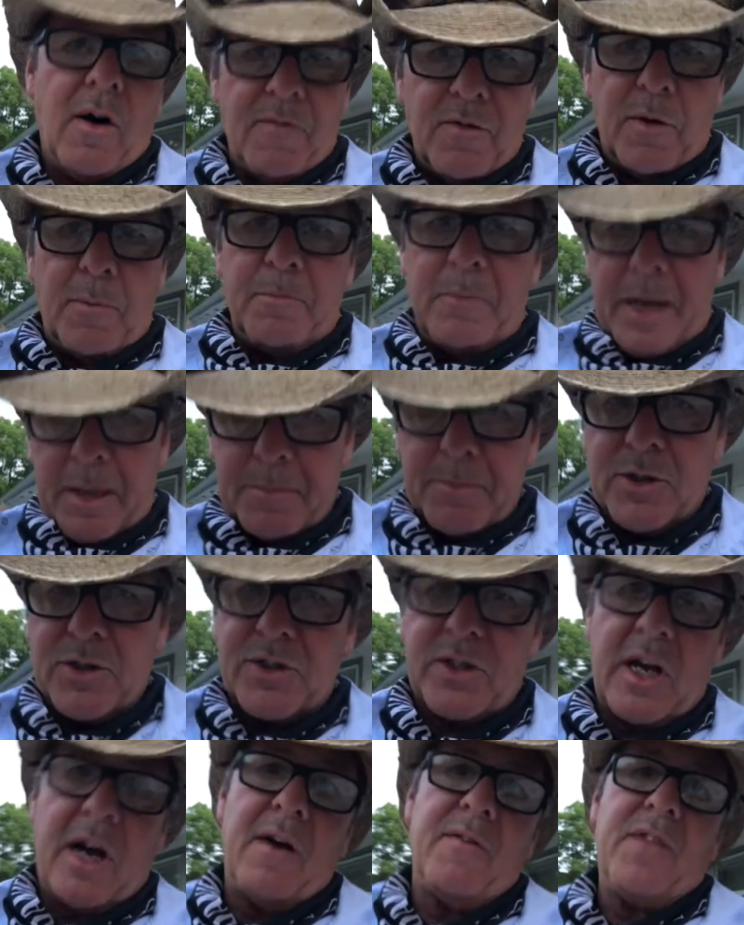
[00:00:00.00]
of the
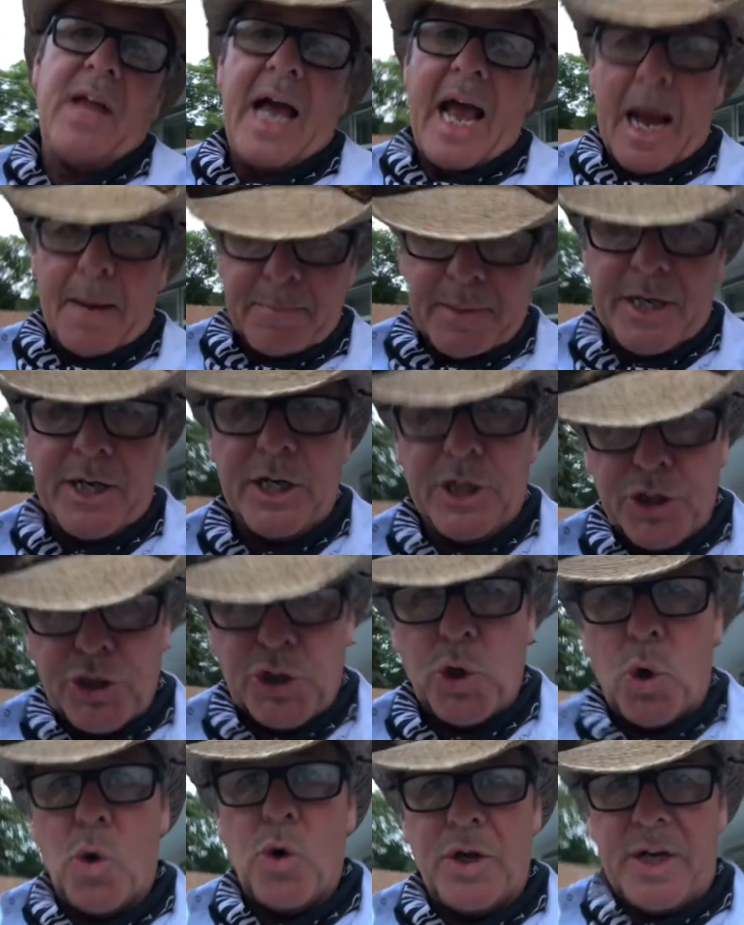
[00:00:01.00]
members of the Happiness
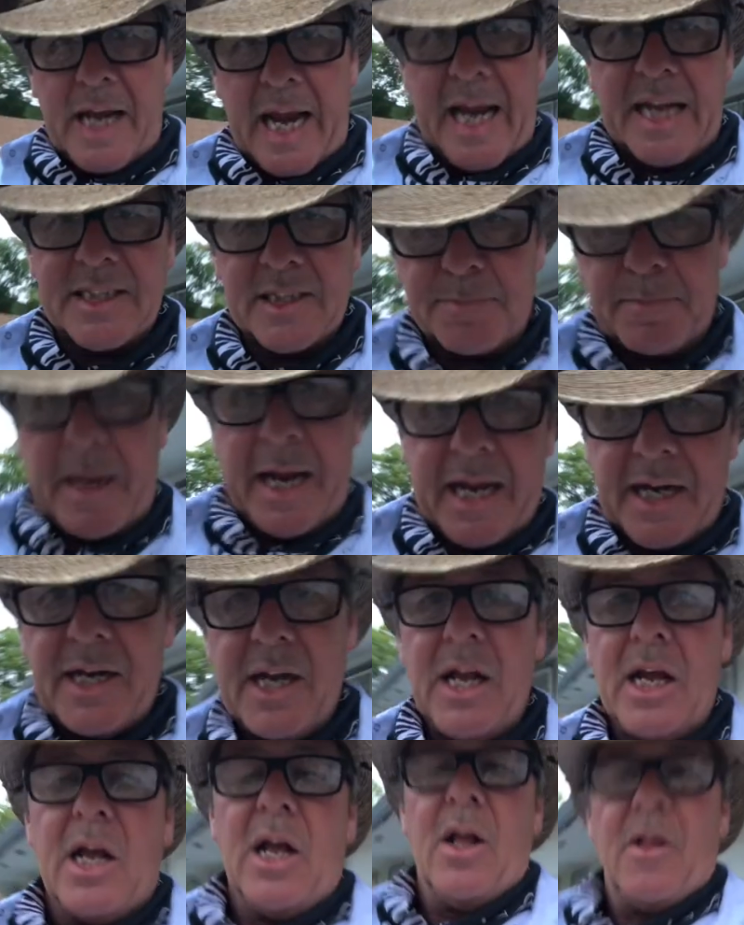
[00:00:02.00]
Show and Dance Band
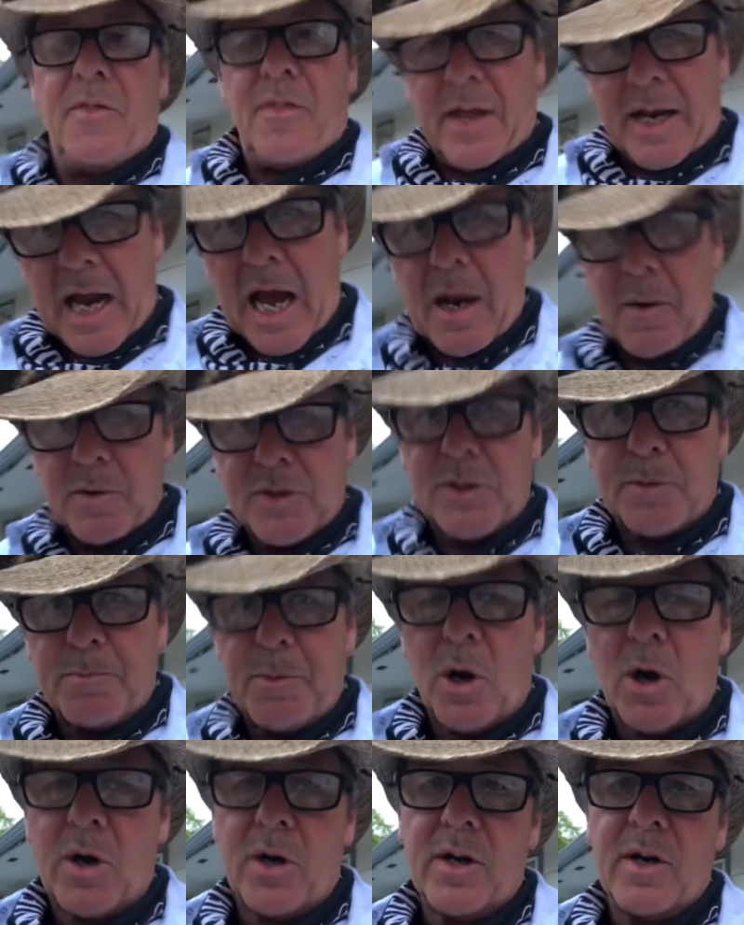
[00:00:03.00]
that I was a
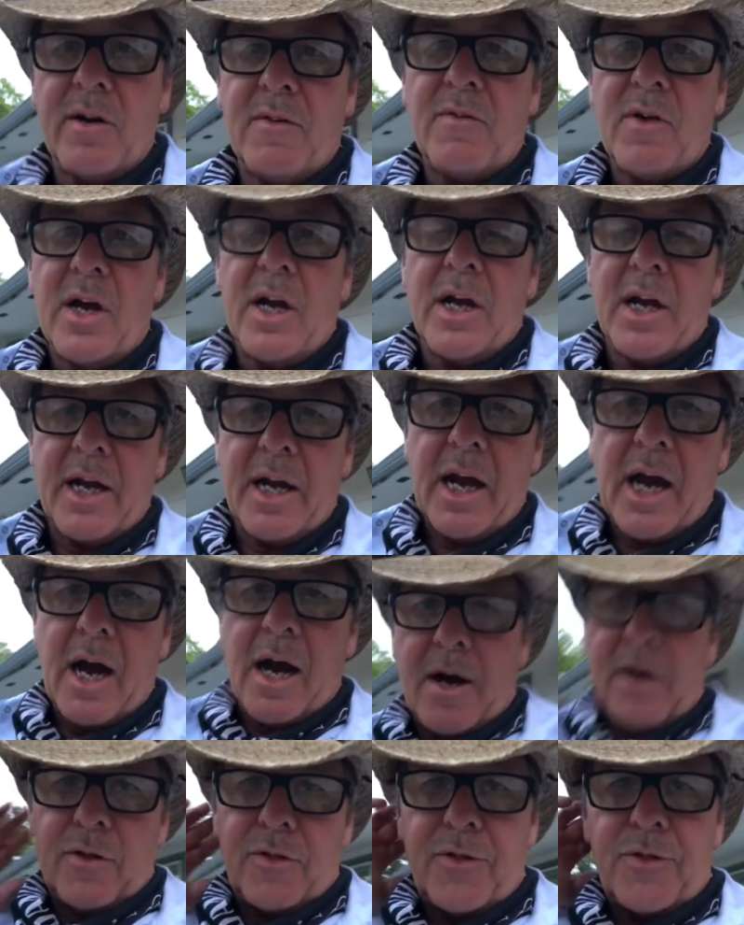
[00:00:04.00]
part of
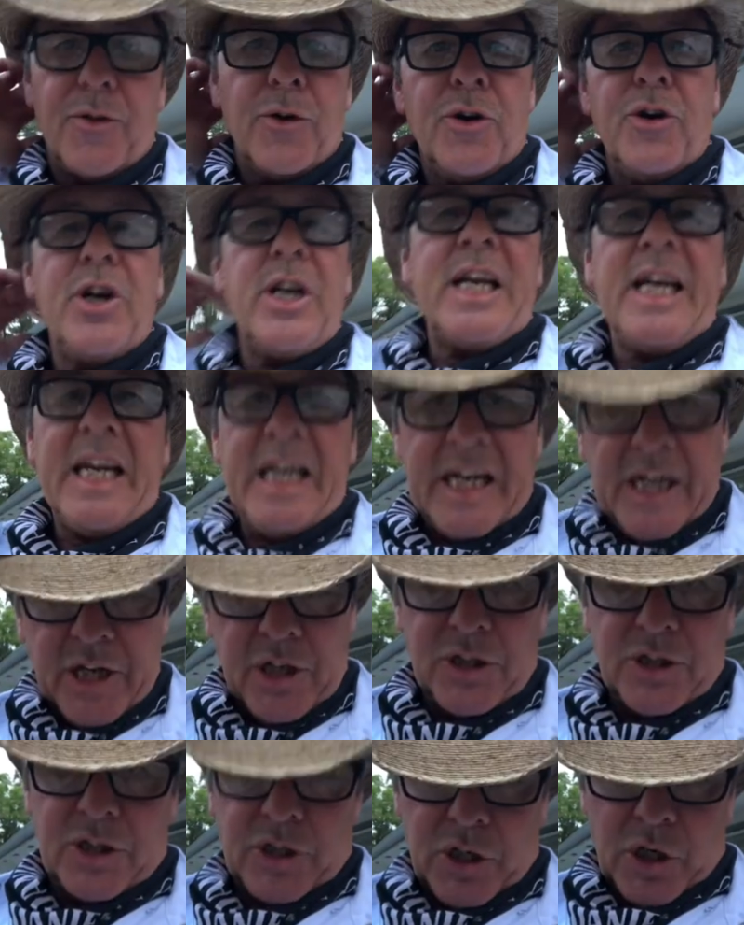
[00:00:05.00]
uh, 30
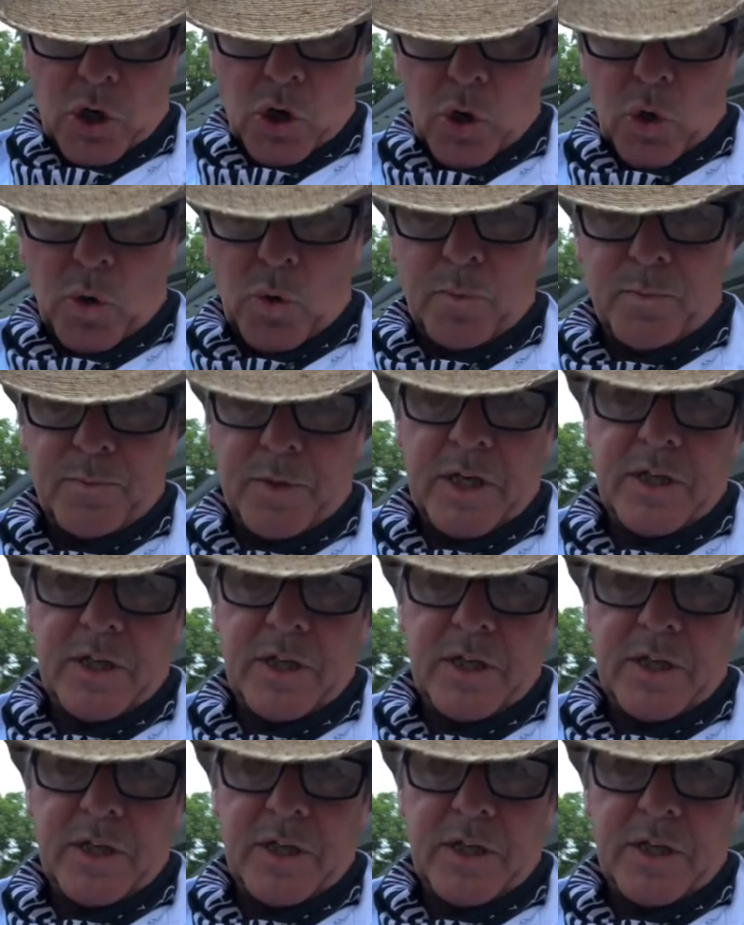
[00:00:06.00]
years ago.